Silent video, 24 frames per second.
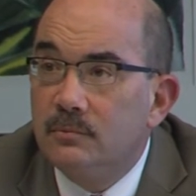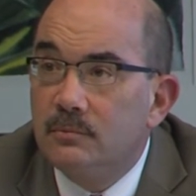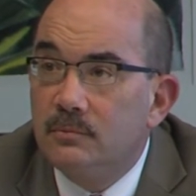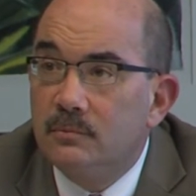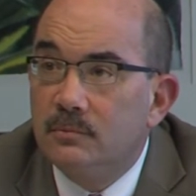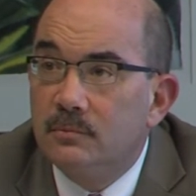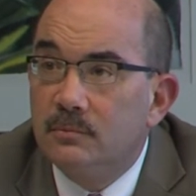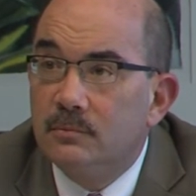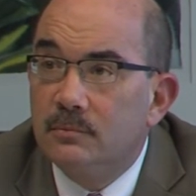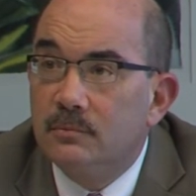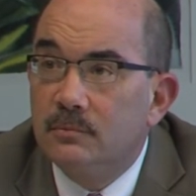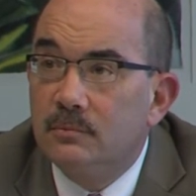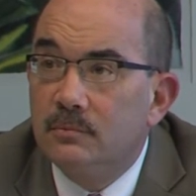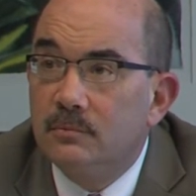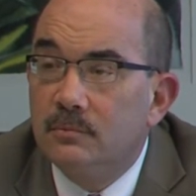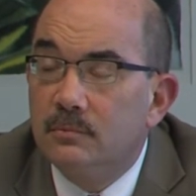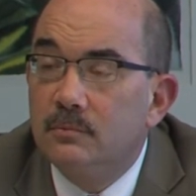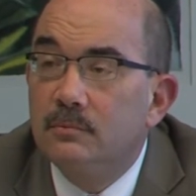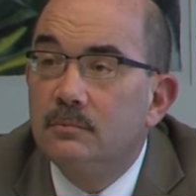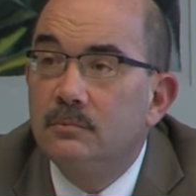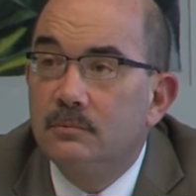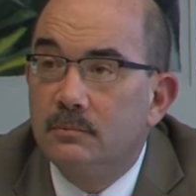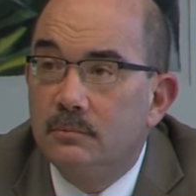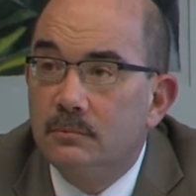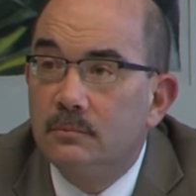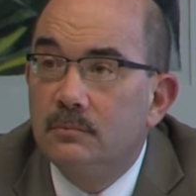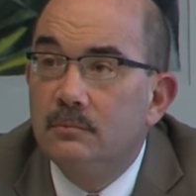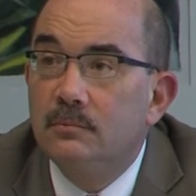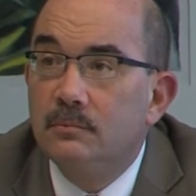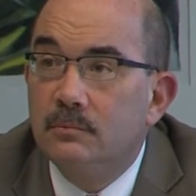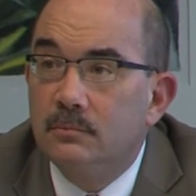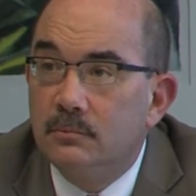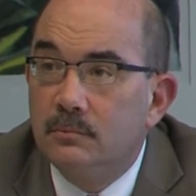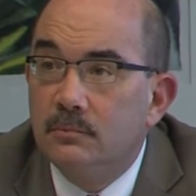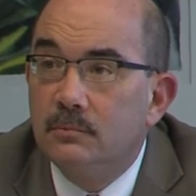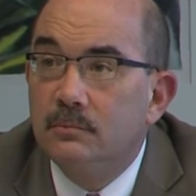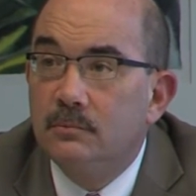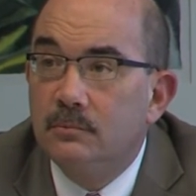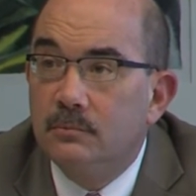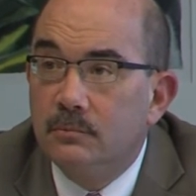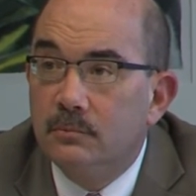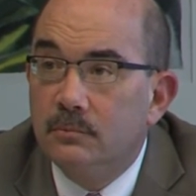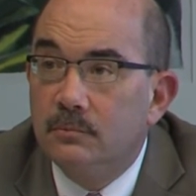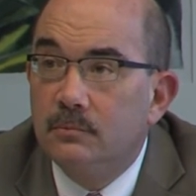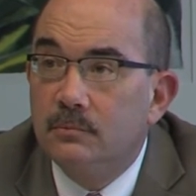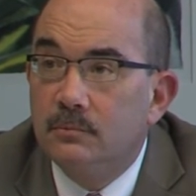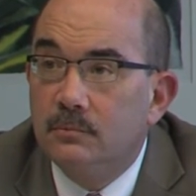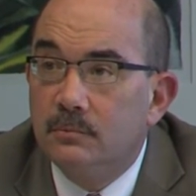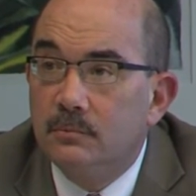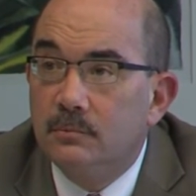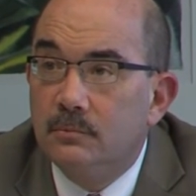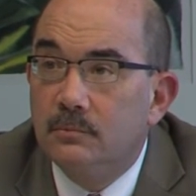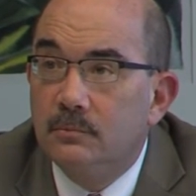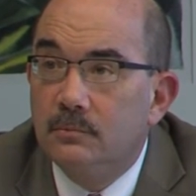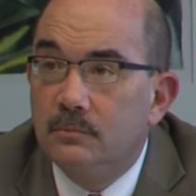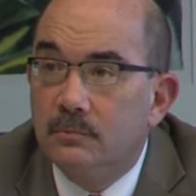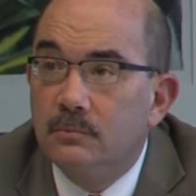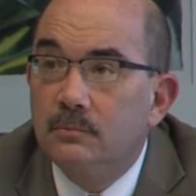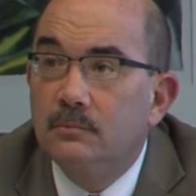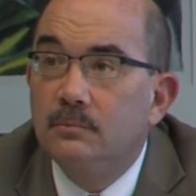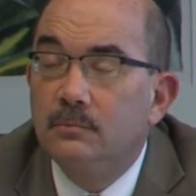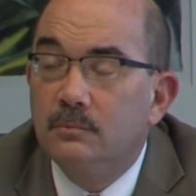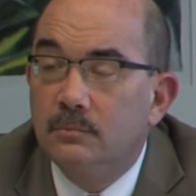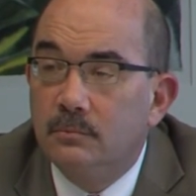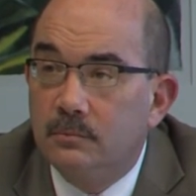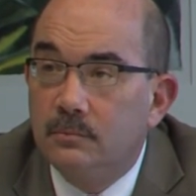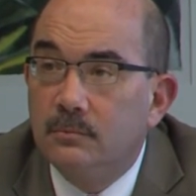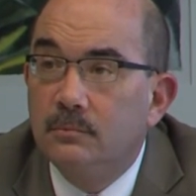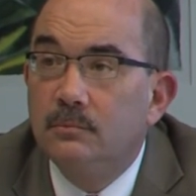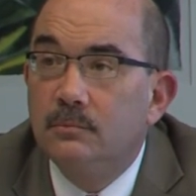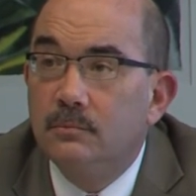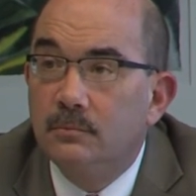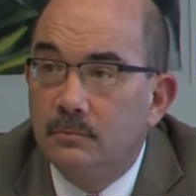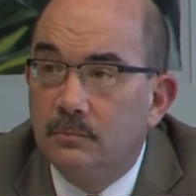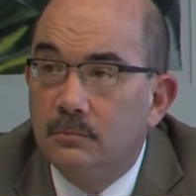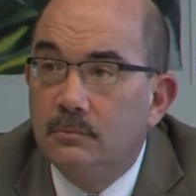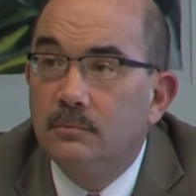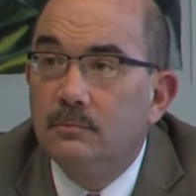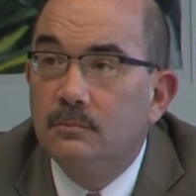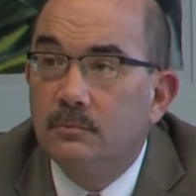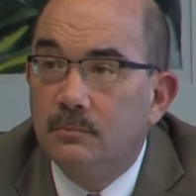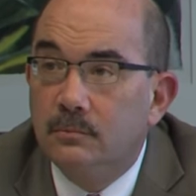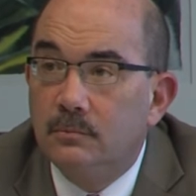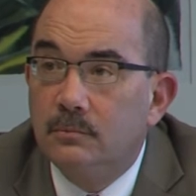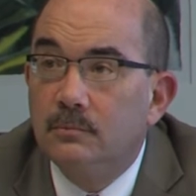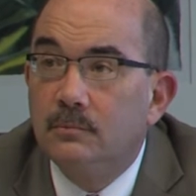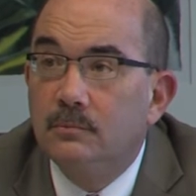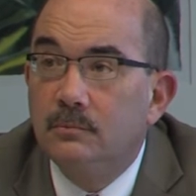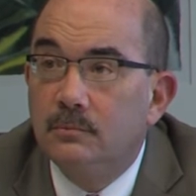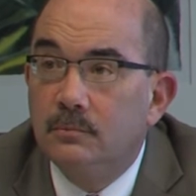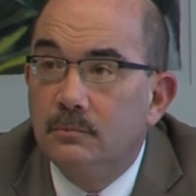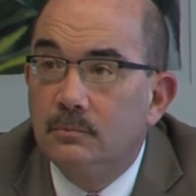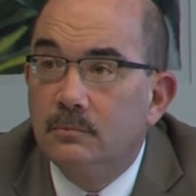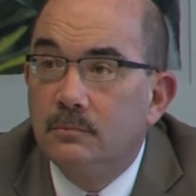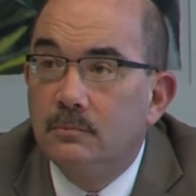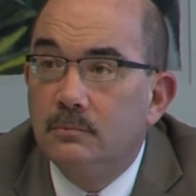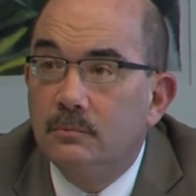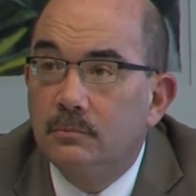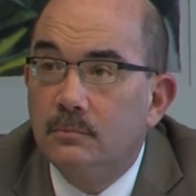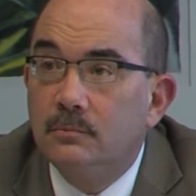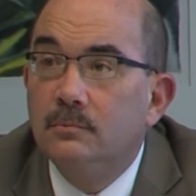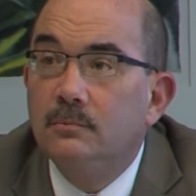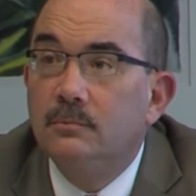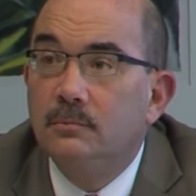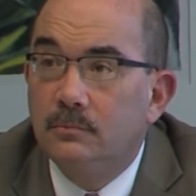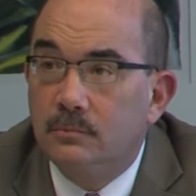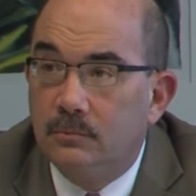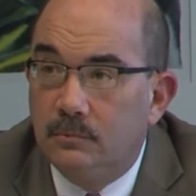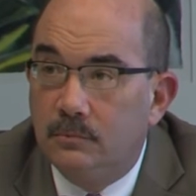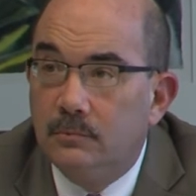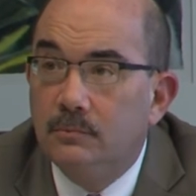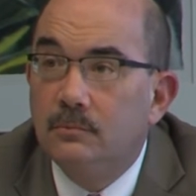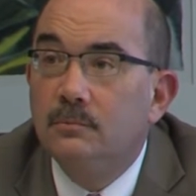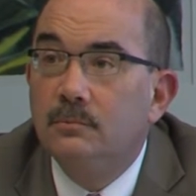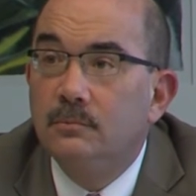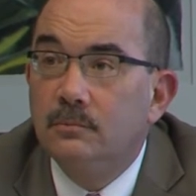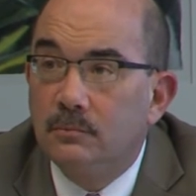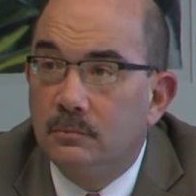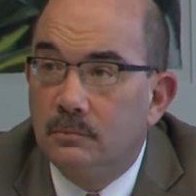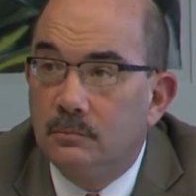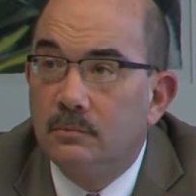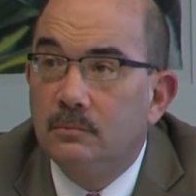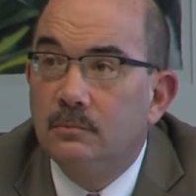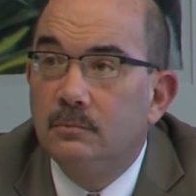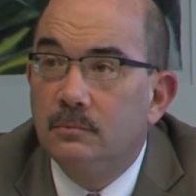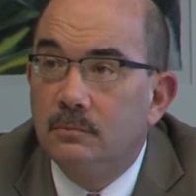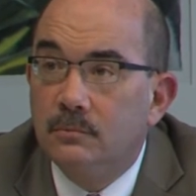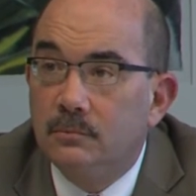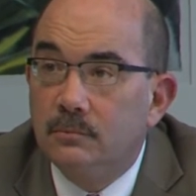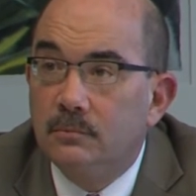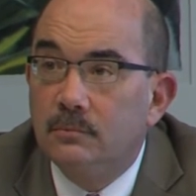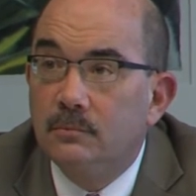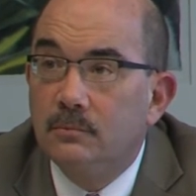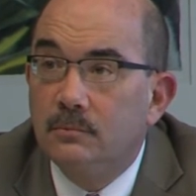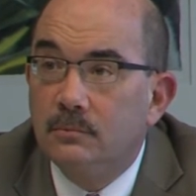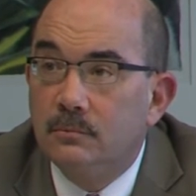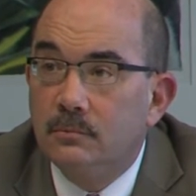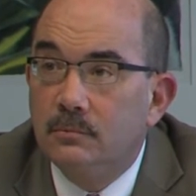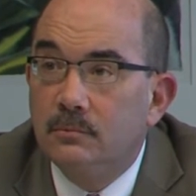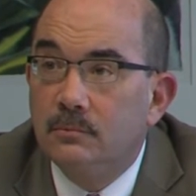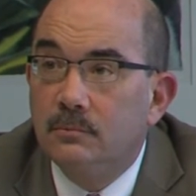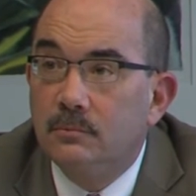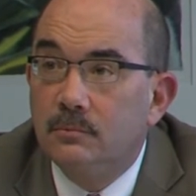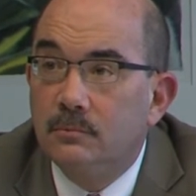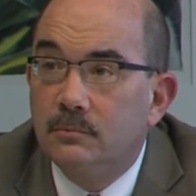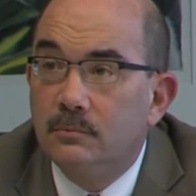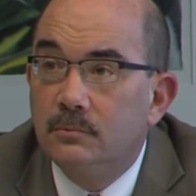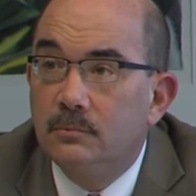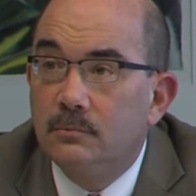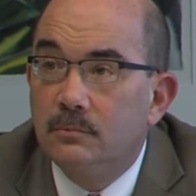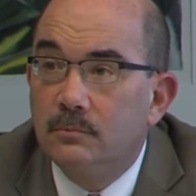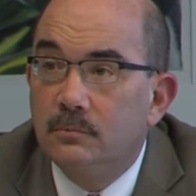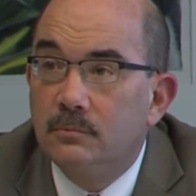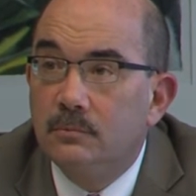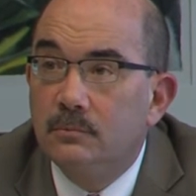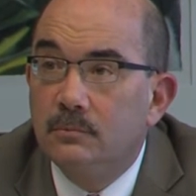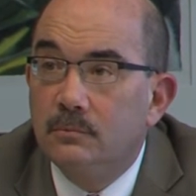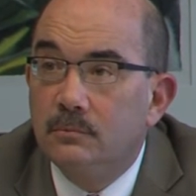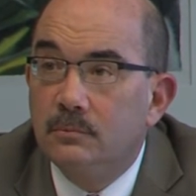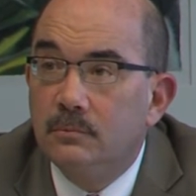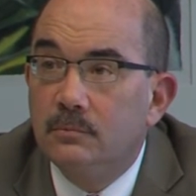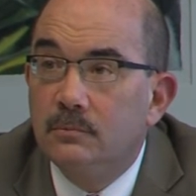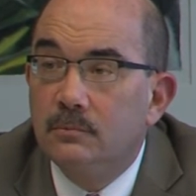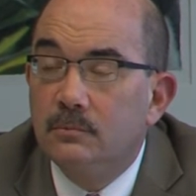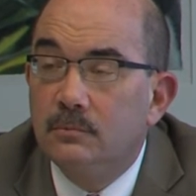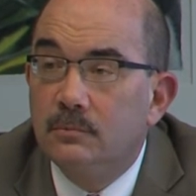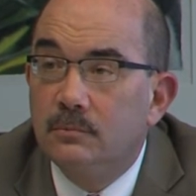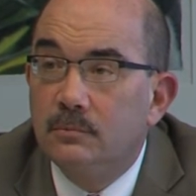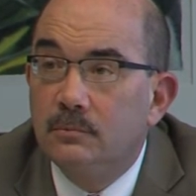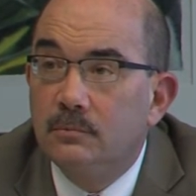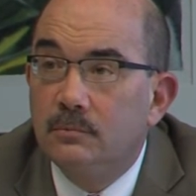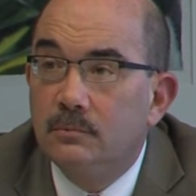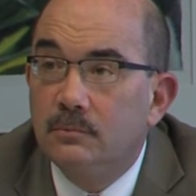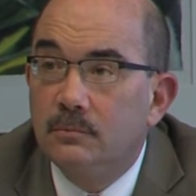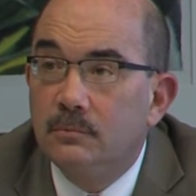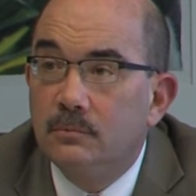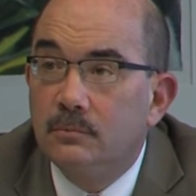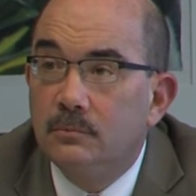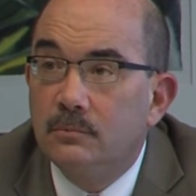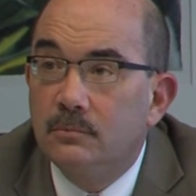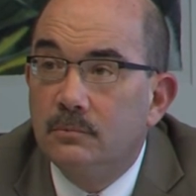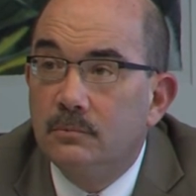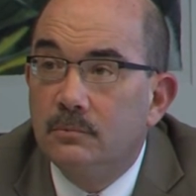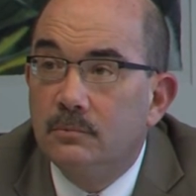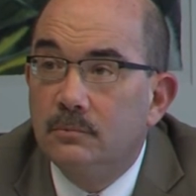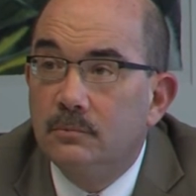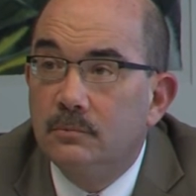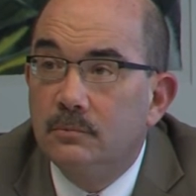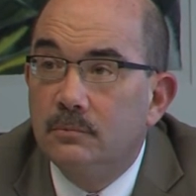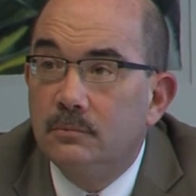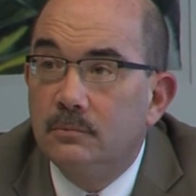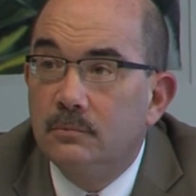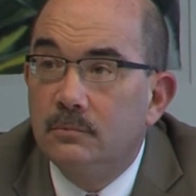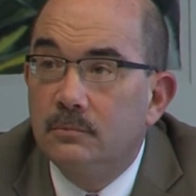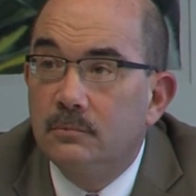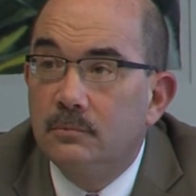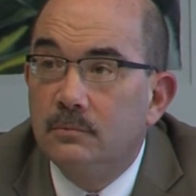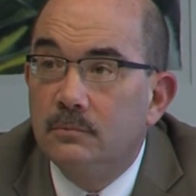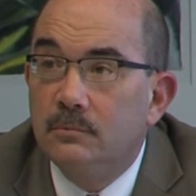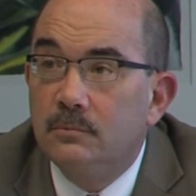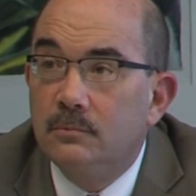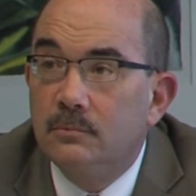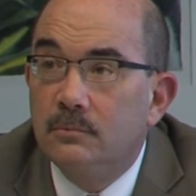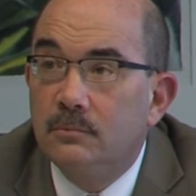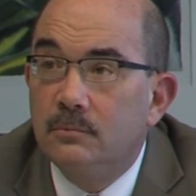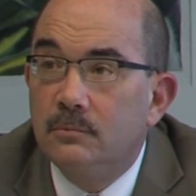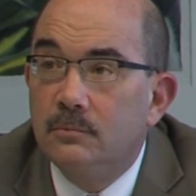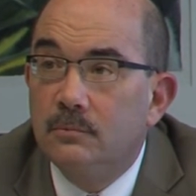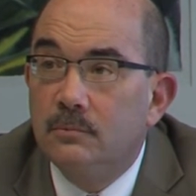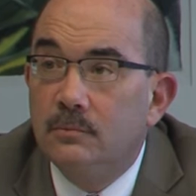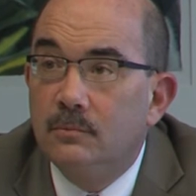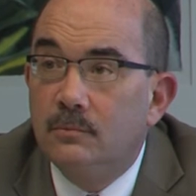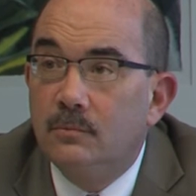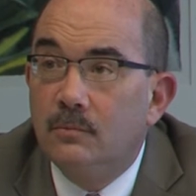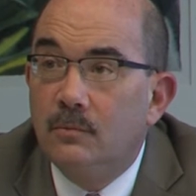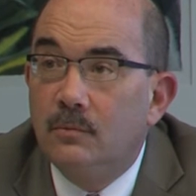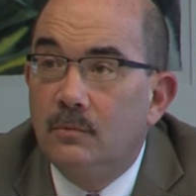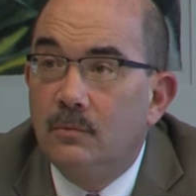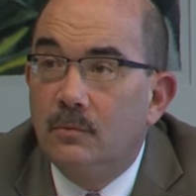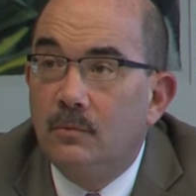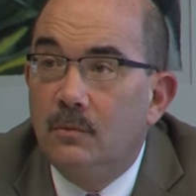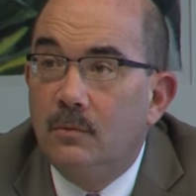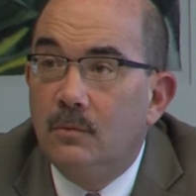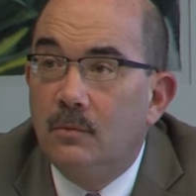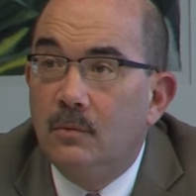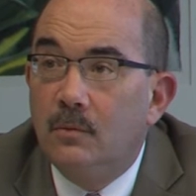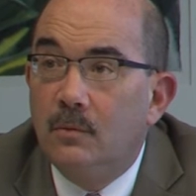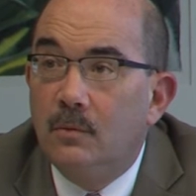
Regarding the uh, meeting tomorrow at 2 p.m. and the findings of the report on high salaries, is Ike Laya going to be there to have his input in this discussion tomorrow?